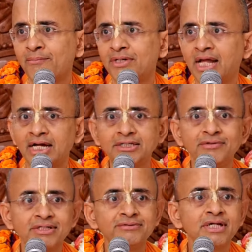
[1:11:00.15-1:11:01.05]
but the
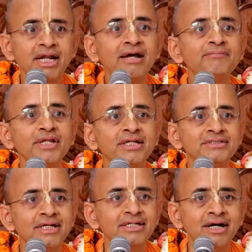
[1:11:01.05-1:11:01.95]
activities that are happening
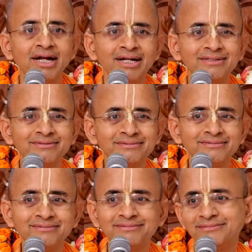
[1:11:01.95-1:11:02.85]
inside are
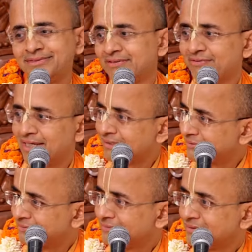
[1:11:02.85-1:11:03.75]
different.